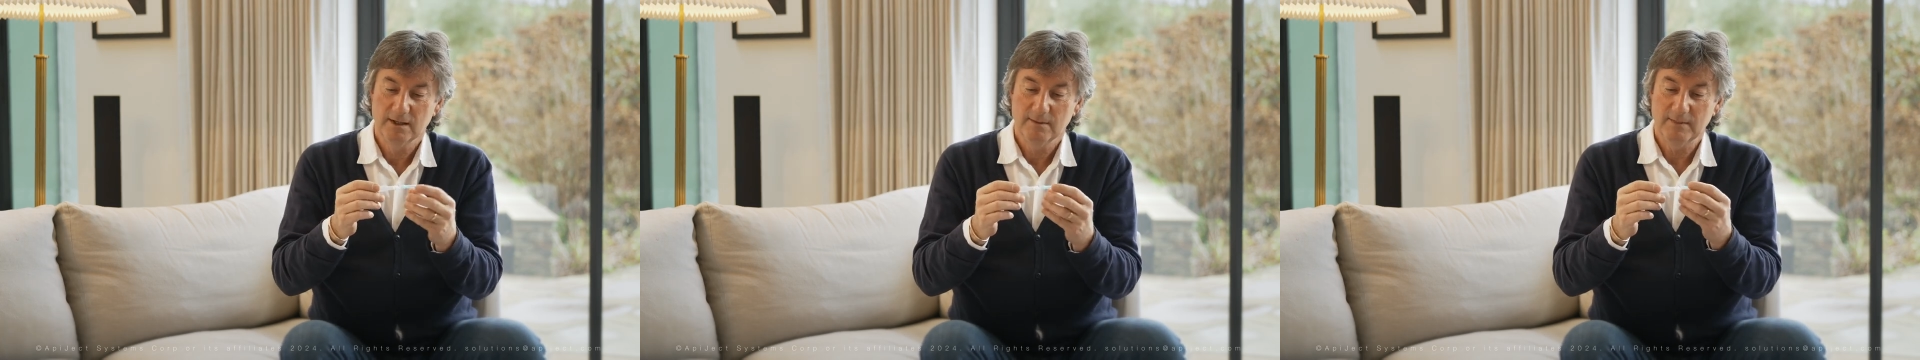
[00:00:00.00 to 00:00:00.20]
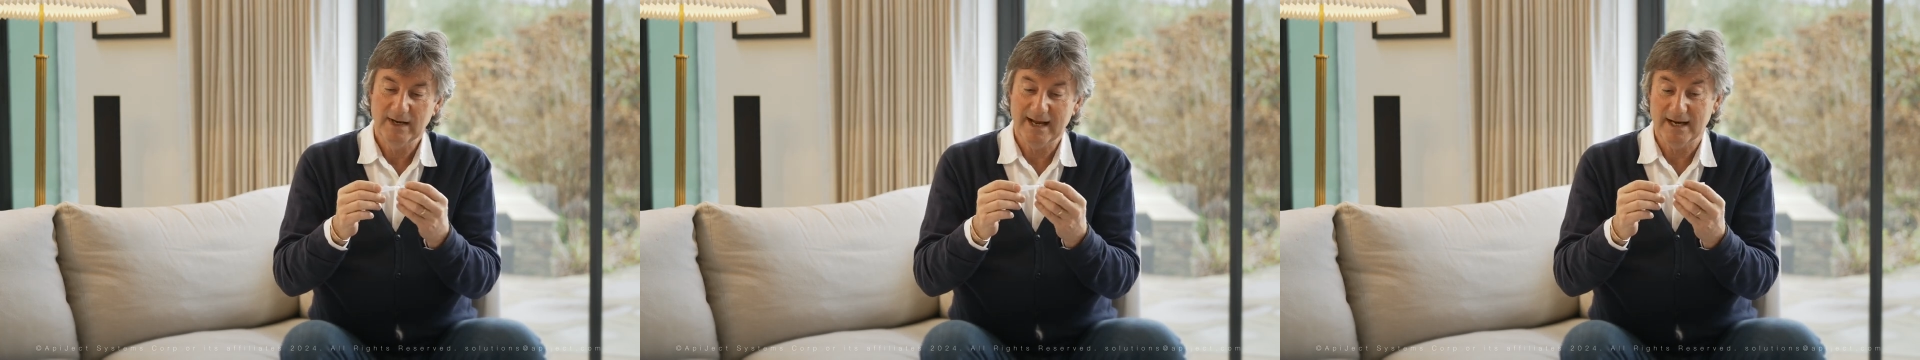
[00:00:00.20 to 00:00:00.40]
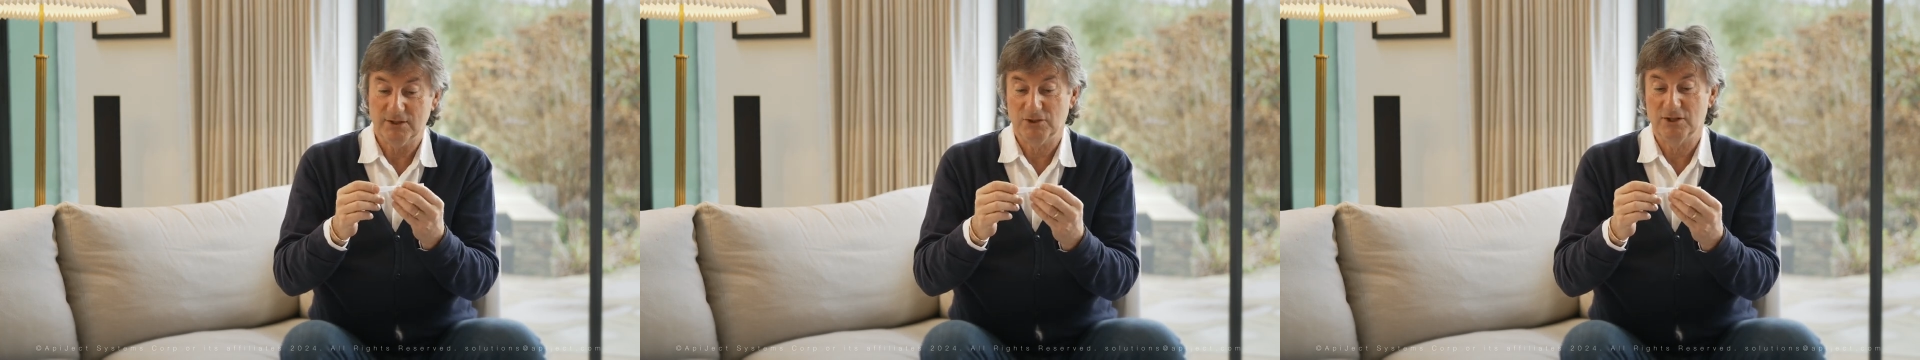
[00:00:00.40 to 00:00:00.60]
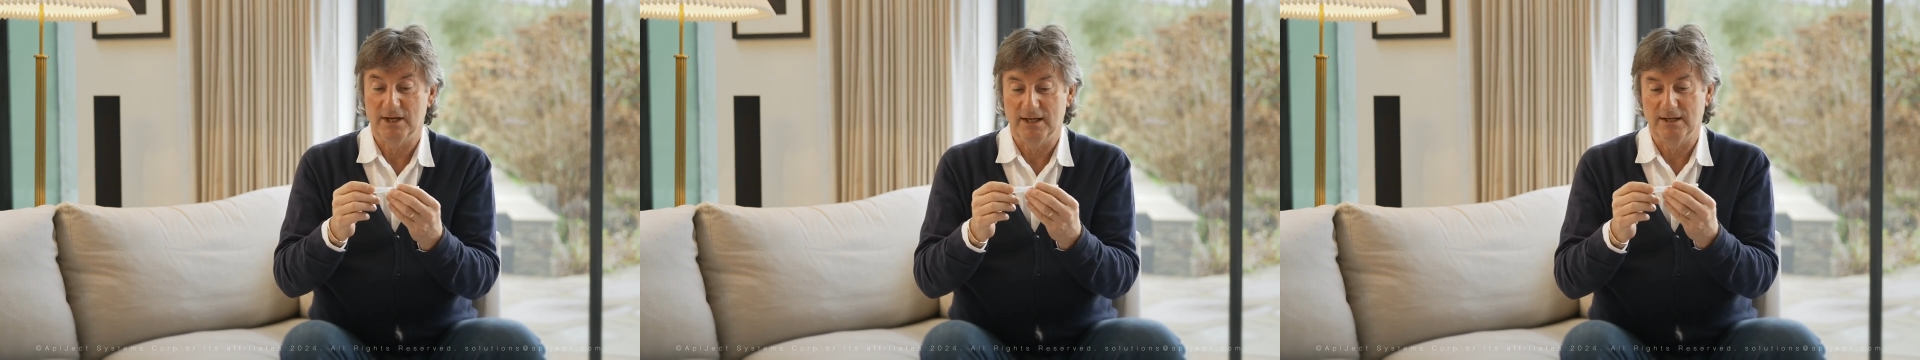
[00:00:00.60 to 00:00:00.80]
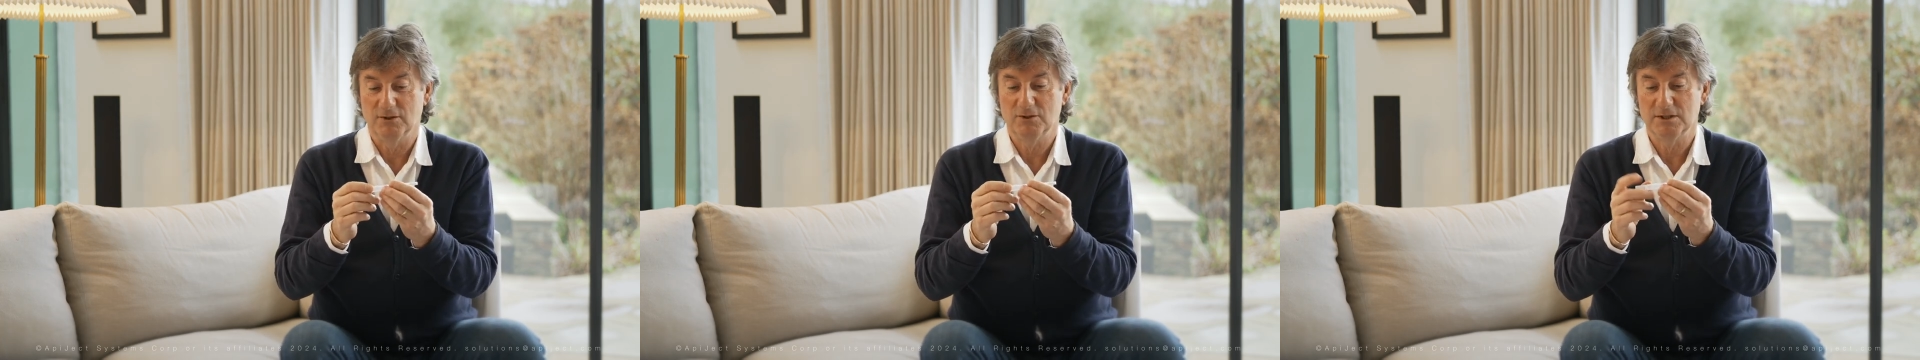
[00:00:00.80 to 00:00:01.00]
But
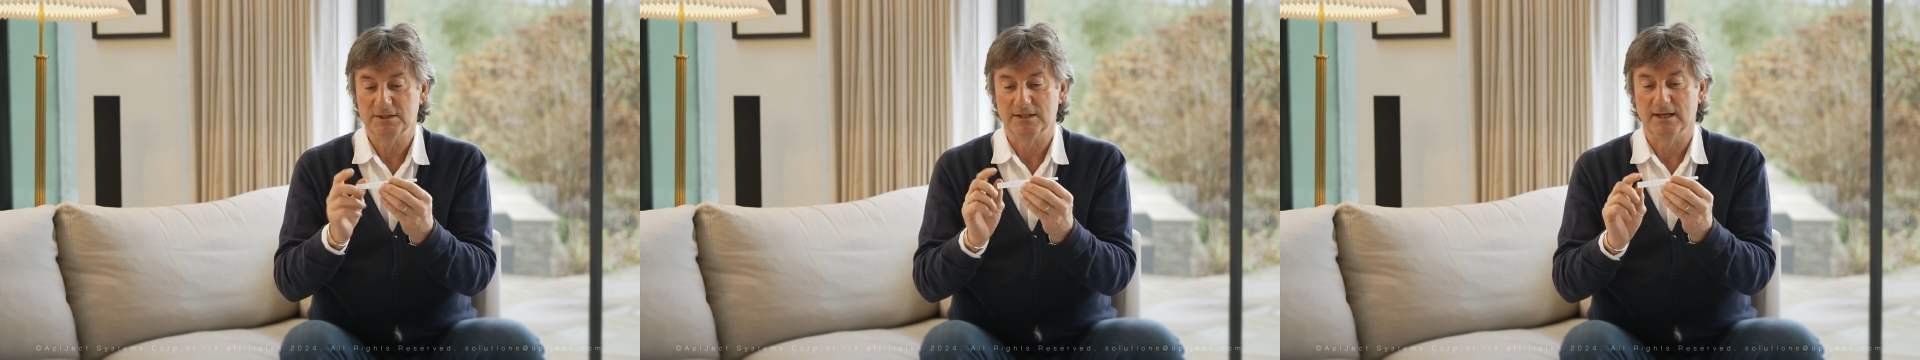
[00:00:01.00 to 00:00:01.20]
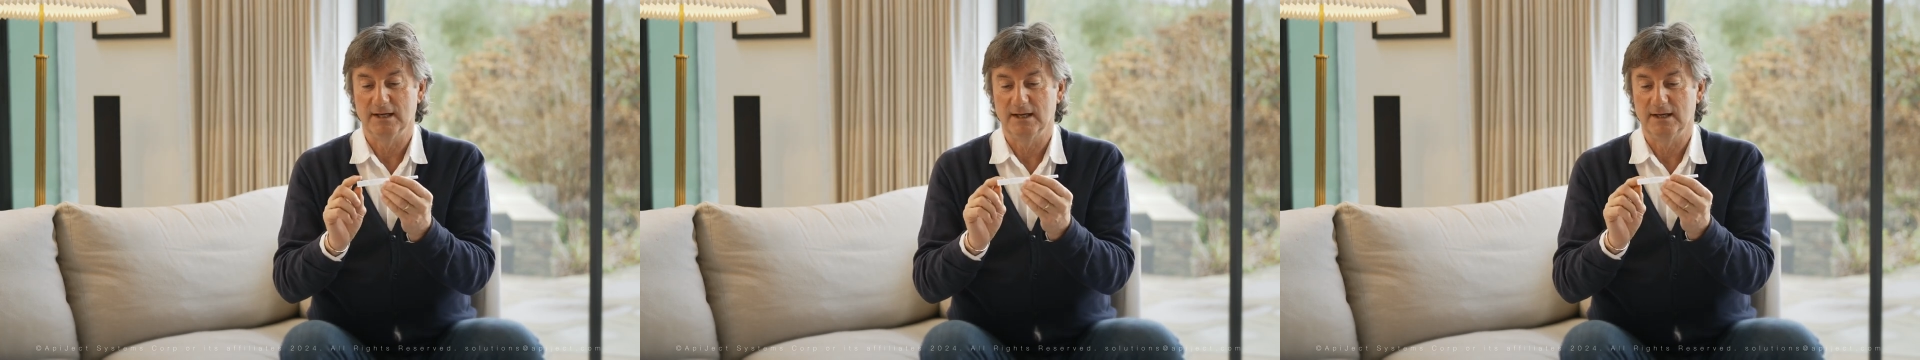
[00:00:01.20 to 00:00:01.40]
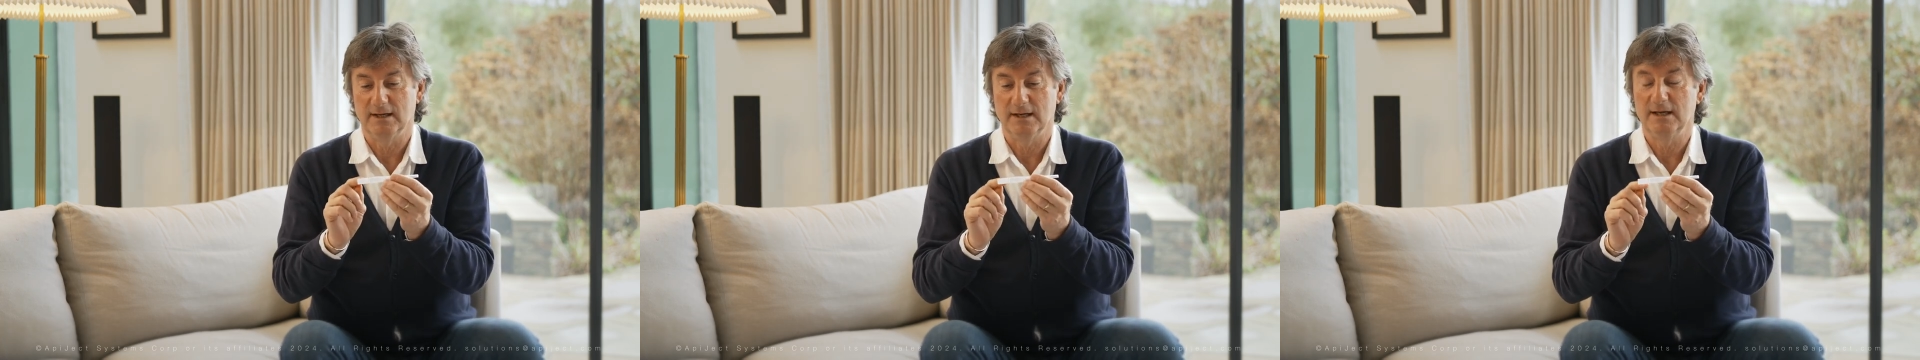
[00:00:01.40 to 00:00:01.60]
actually, interestingly,